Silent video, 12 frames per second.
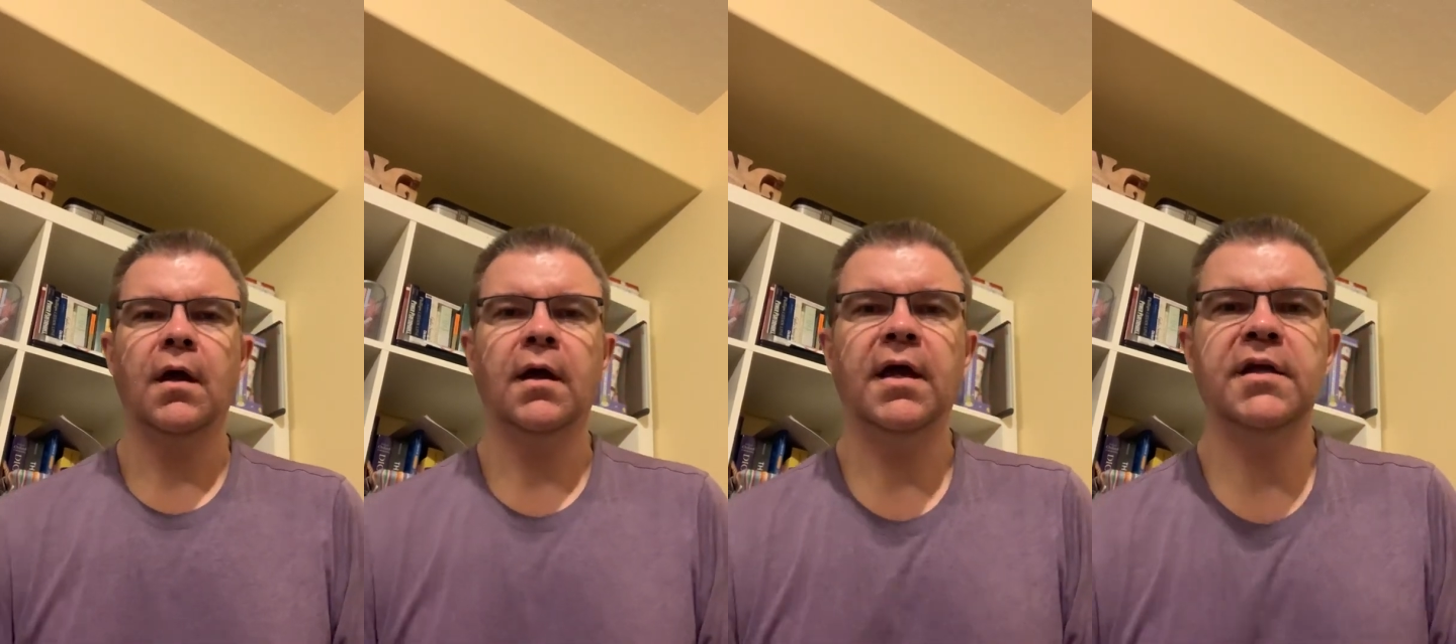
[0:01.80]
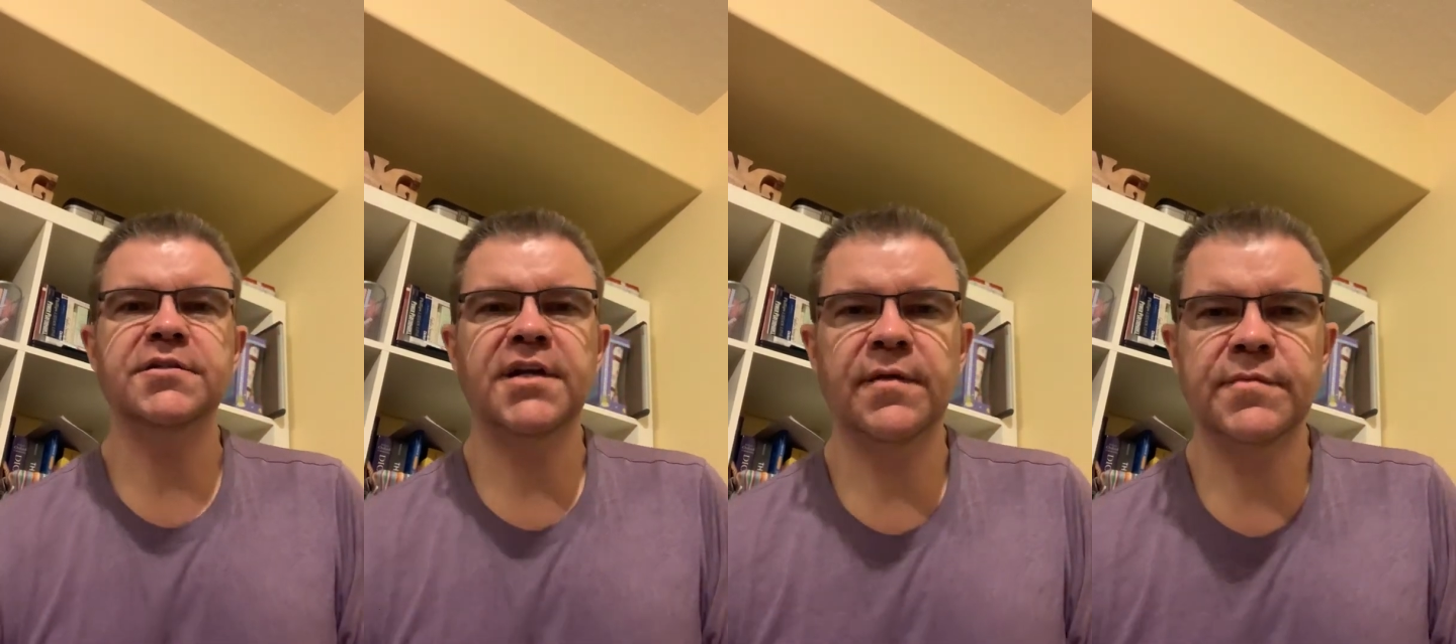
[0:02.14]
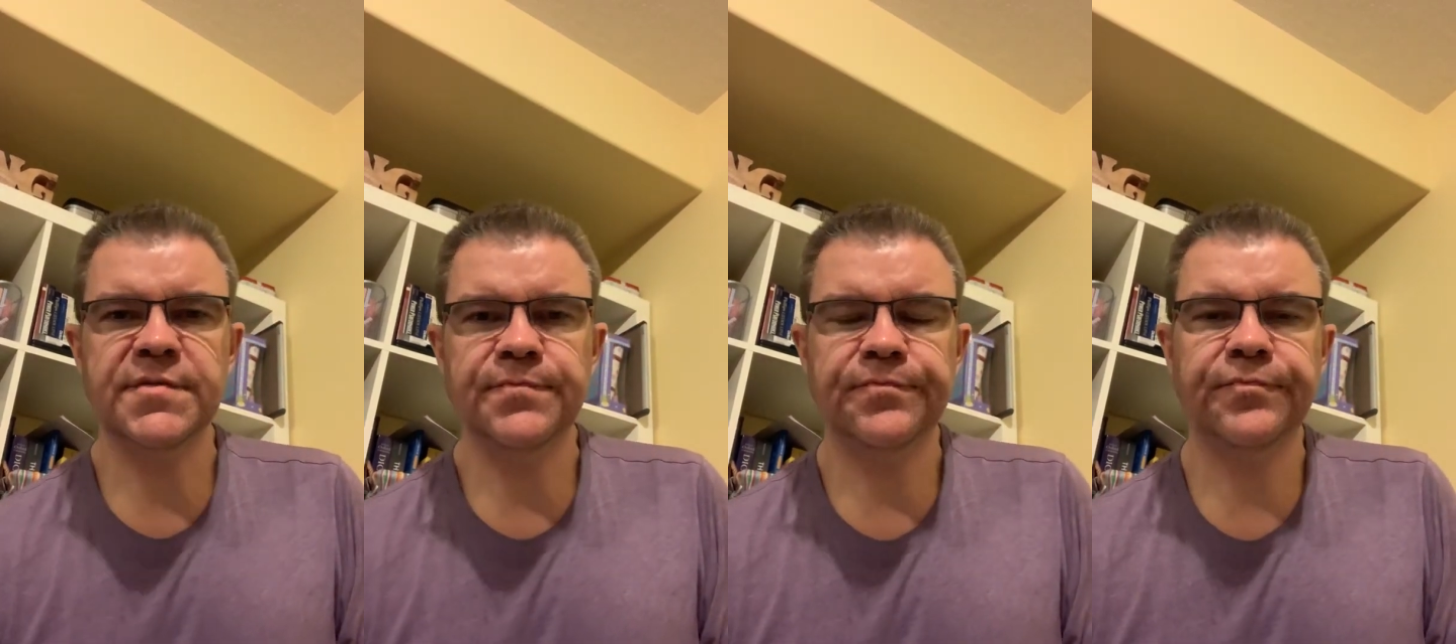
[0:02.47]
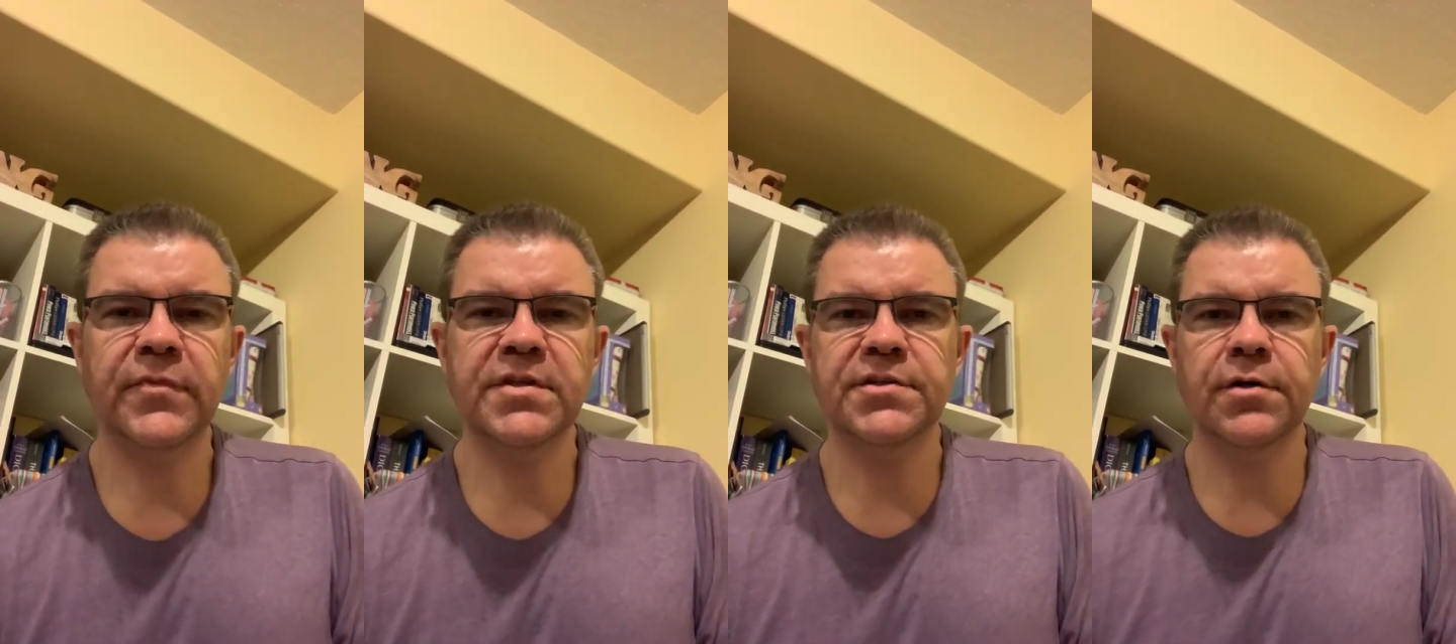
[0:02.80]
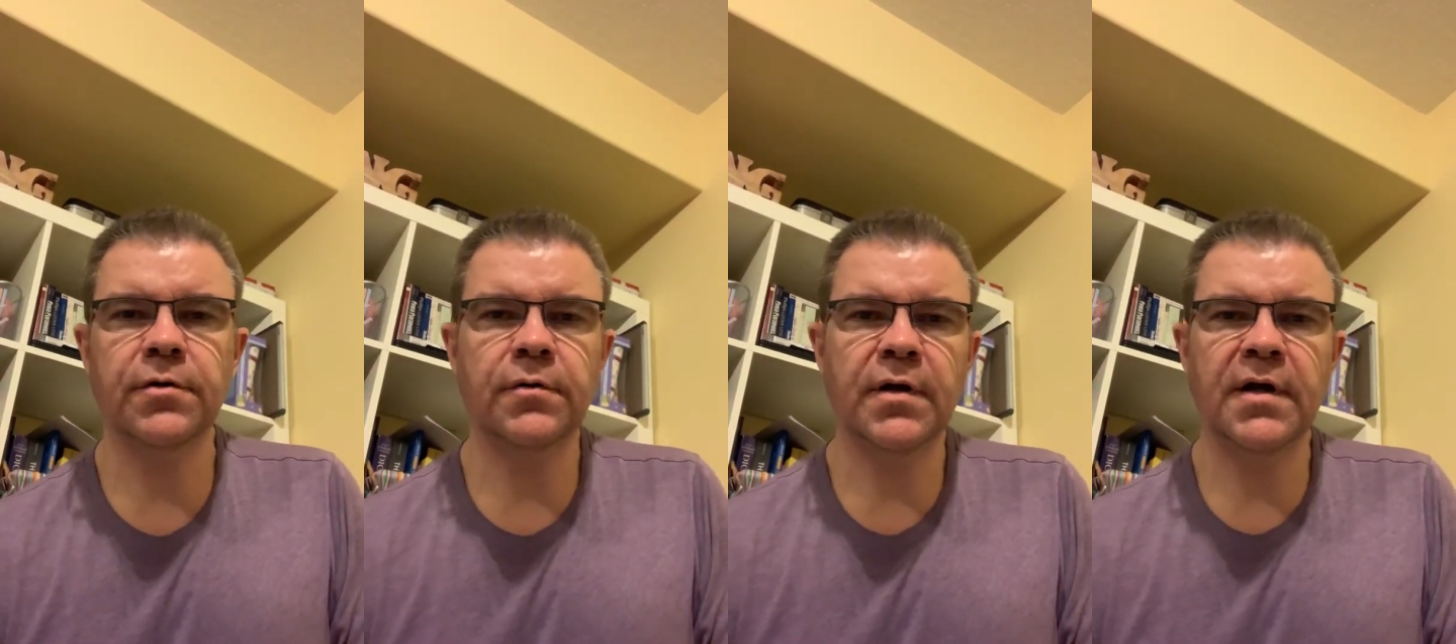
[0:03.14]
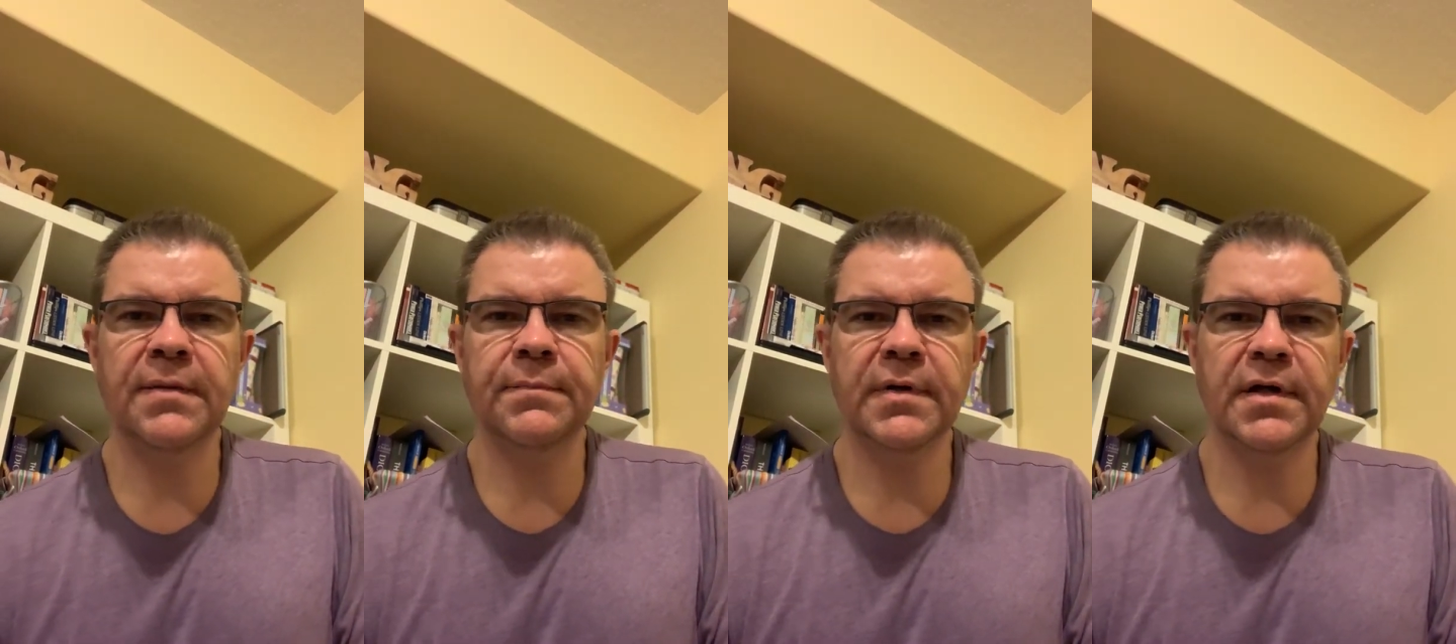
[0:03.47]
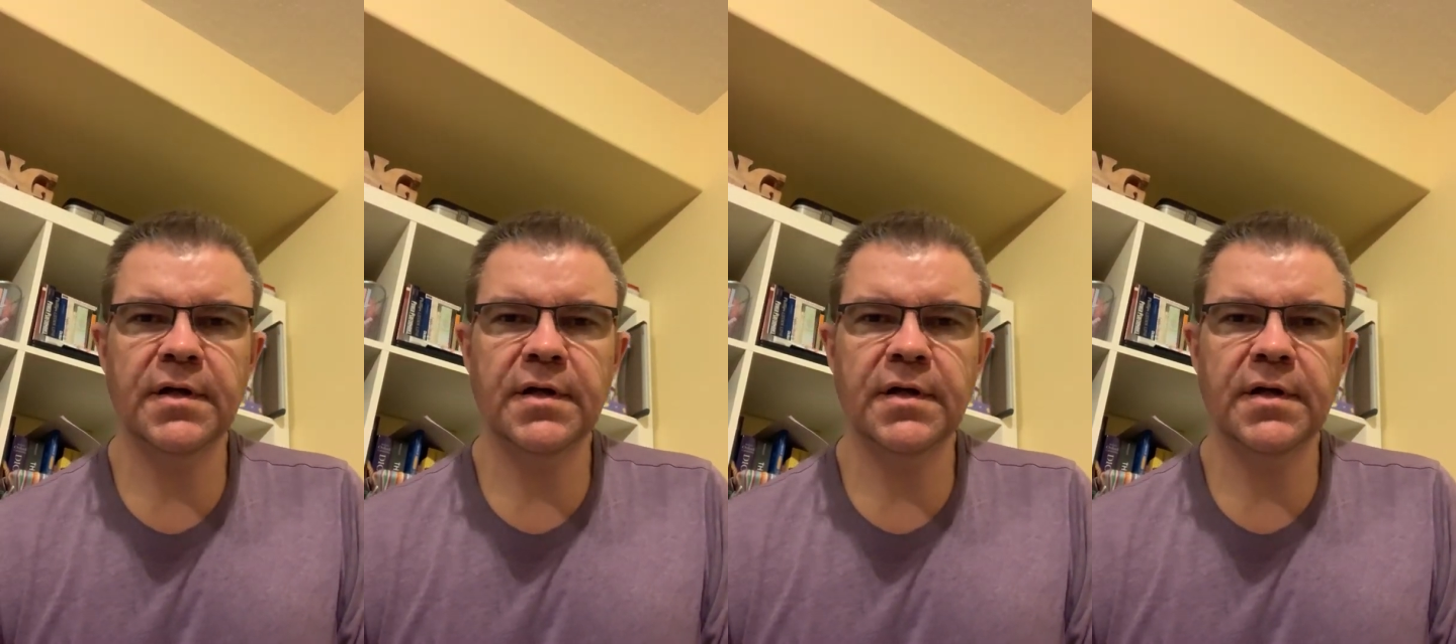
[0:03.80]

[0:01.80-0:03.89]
Okay, James. So I'm